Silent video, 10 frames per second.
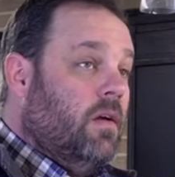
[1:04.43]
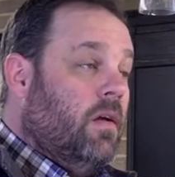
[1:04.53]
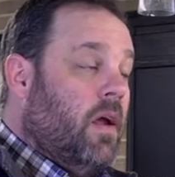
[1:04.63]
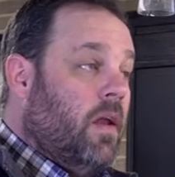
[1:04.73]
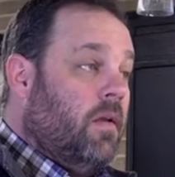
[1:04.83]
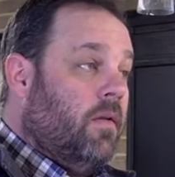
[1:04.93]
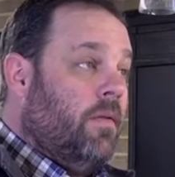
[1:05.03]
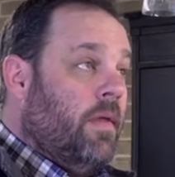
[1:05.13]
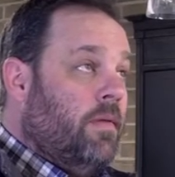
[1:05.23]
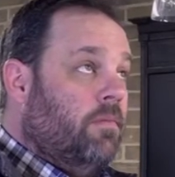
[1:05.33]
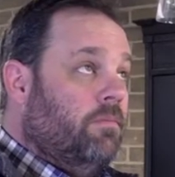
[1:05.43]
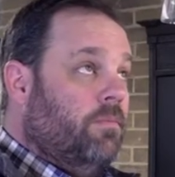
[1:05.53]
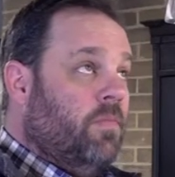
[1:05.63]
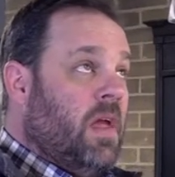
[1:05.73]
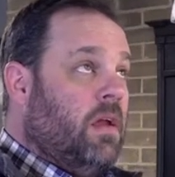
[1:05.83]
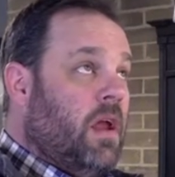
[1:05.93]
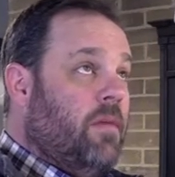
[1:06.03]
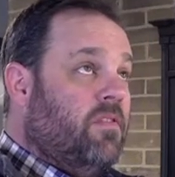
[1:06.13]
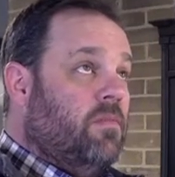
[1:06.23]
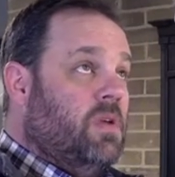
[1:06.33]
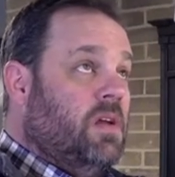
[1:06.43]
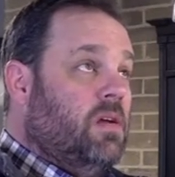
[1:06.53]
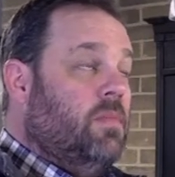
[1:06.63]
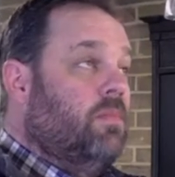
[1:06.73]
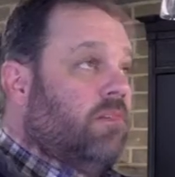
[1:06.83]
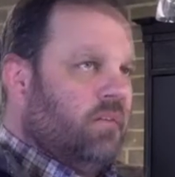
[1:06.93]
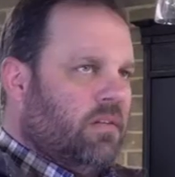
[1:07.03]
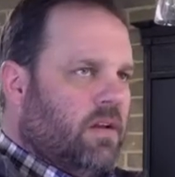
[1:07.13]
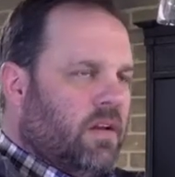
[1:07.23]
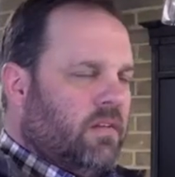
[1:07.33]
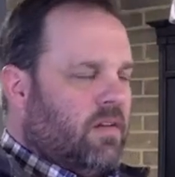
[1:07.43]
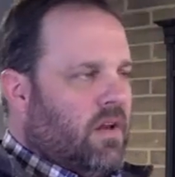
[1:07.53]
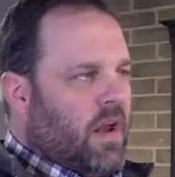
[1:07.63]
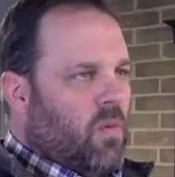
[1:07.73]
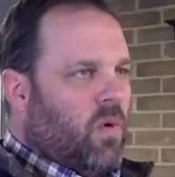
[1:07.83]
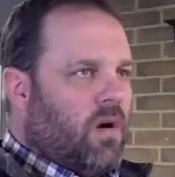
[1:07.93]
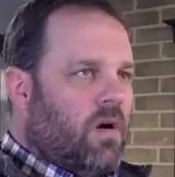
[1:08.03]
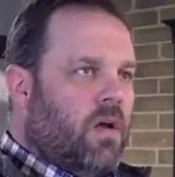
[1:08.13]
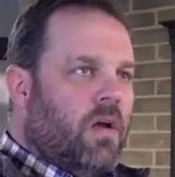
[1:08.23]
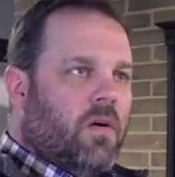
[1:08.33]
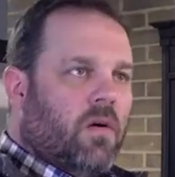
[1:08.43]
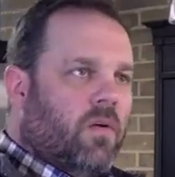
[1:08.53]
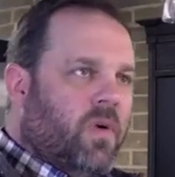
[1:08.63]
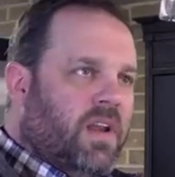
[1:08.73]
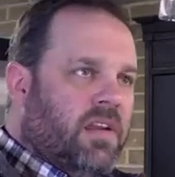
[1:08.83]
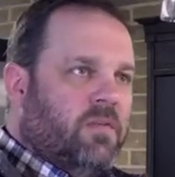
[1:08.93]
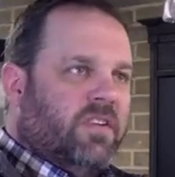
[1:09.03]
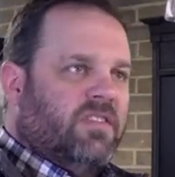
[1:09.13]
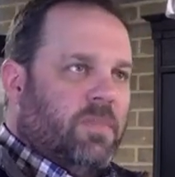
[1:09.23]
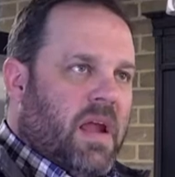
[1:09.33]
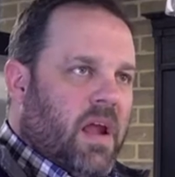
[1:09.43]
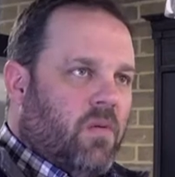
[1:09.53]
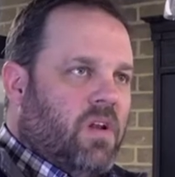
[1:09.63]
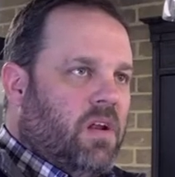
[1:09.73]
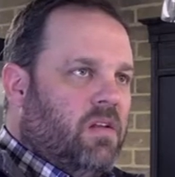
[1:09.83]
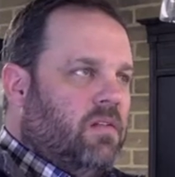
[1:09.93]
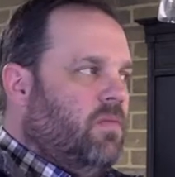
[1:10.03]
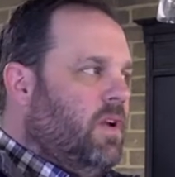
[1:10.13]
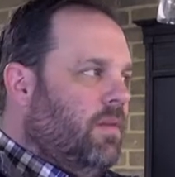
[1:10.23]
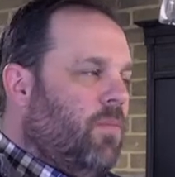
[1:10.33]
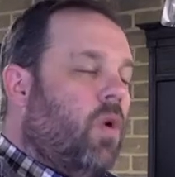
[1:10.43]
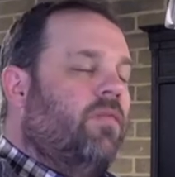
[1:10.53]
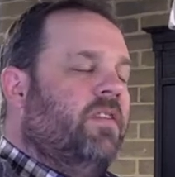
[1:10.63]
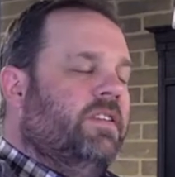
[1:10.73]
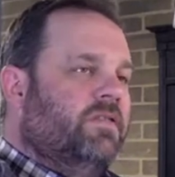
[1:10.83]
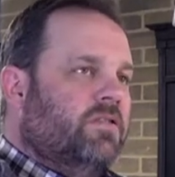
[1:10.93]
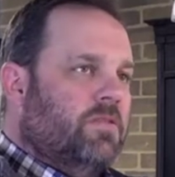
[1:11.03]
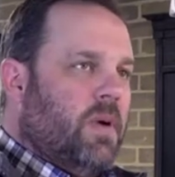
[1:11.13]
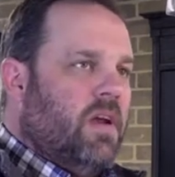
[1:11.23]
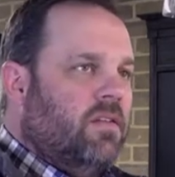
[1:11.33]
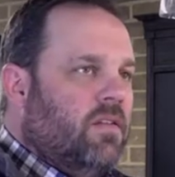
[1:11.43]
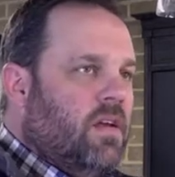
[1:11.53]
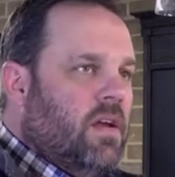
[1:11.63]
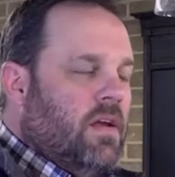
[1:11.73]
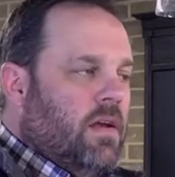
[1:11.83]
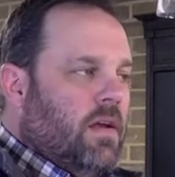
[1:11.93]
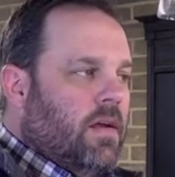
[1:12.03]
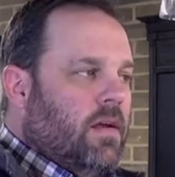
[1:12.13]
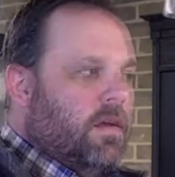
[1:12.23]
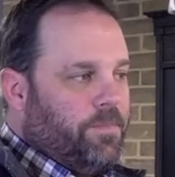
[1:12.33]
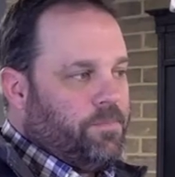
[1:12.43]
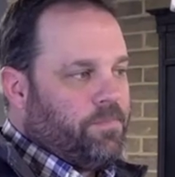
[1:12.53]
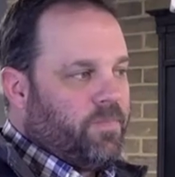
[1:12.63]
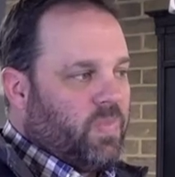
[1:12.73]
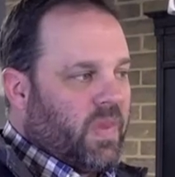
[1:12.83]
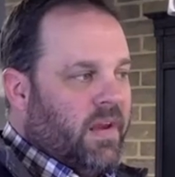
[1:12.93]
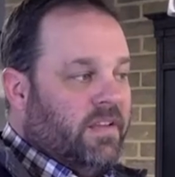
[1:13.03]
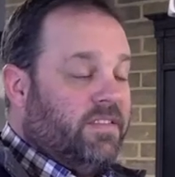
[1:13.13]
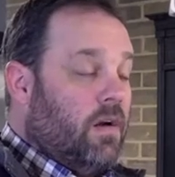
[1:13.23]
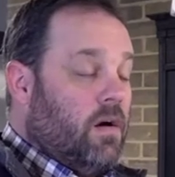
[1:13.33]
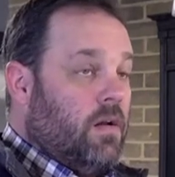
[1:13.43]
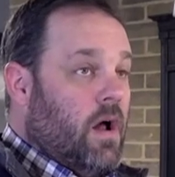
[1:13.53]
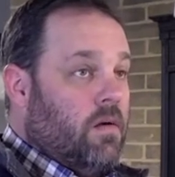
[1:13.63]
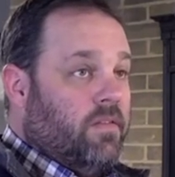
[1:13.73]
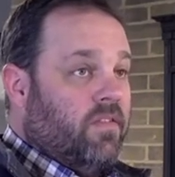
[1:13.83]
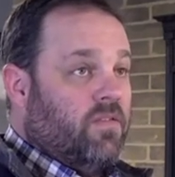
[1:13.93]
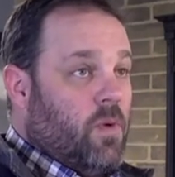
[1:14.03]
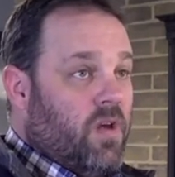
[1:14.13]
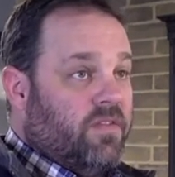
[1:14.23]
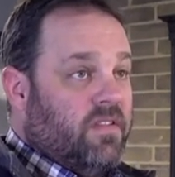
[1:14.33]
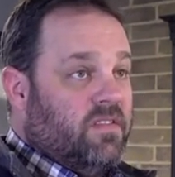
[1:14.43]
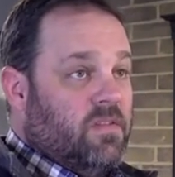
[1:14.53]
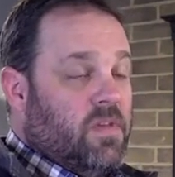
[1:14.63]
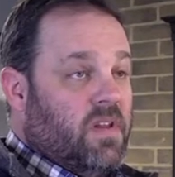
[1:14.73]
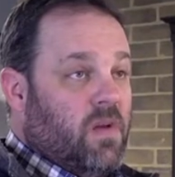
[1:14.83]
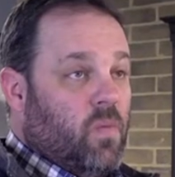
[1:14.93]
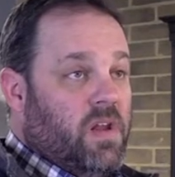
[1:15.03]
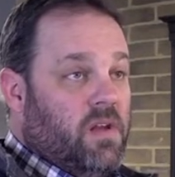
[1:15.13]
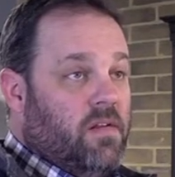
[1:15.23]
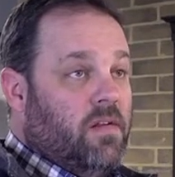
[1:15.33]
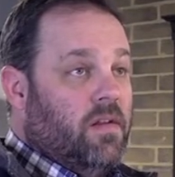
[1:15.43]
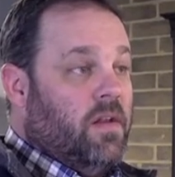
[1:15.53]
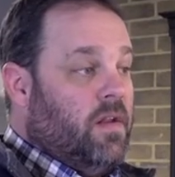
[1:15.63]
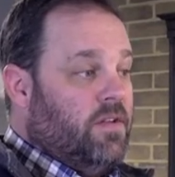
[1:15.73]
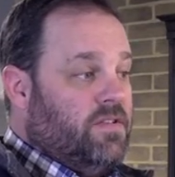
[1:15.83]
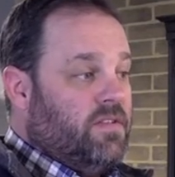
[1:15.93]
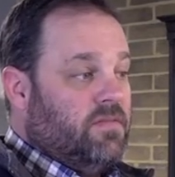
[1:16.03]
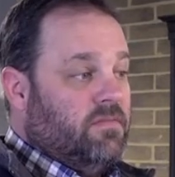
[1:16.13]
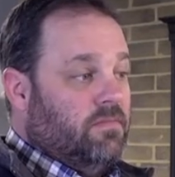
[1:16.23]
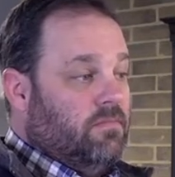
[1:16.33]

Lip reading: And they came to me and said, hey, we need to expand, we need more freezer space. It started out as a small system, and then it just